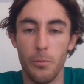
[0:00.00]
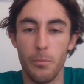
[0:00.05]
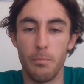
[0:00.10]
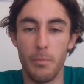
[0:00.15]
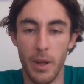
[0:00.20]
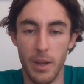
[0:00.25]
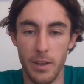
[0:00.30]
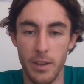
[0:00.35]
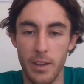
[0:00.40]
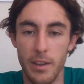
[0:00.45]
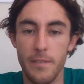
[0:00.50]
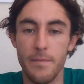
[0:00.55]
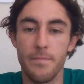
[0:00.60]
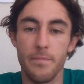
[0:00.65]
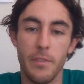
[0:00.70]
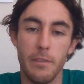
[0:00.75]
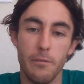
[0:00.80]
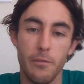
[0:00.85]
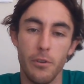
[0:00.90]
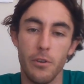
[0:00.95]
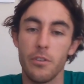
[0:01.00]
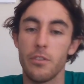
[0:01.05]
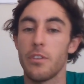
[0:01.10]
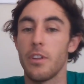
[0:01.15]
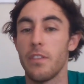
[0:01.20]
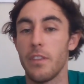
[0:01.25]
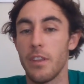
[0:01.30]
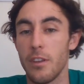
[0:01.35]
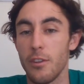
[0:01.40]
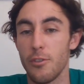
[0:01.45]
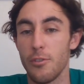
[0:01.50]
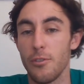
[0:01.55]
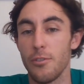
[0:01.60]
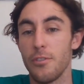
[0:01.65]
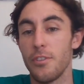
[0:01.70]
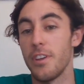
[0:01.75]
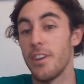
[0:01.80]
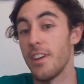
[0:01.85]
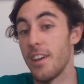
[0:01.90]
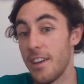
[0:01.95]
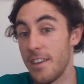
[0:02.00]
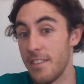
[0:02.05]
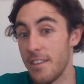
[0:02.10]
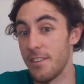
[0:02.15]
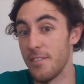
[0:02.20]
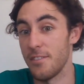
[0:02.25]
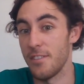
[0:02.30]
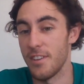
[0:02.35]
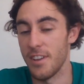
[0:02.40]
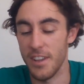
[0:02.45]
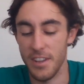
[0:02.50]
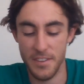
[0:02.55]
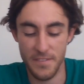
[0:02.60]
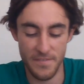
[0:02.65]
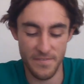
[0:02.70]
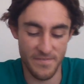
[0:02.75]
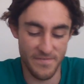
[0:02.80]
Monday first, and then Tuesday, and then today.